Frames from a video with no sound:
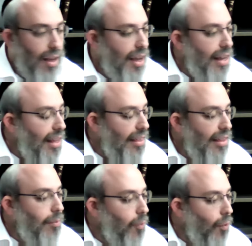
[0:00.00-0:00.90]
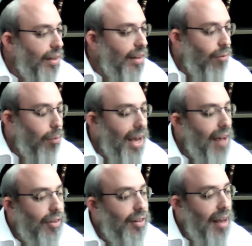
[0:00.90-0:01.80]
And I think more than ever, we
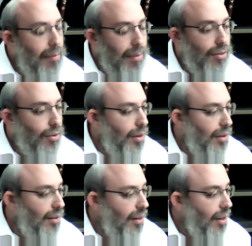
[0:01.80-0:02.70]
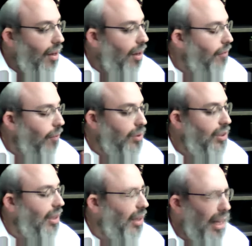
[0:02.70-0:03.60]
have to tap into it.
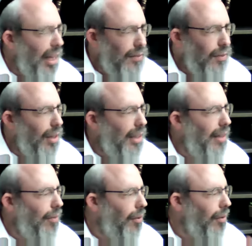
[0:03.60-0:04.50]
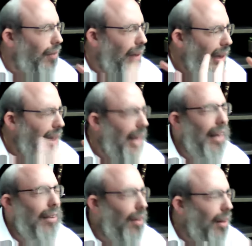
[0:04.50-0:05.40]
Unfortunately, in the last few days, I've heard of a
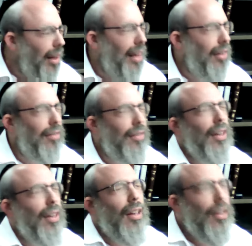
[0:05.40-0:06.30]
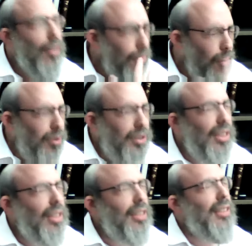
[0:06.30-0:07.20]
lot of
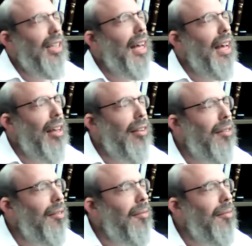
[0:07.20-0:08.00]
divorces and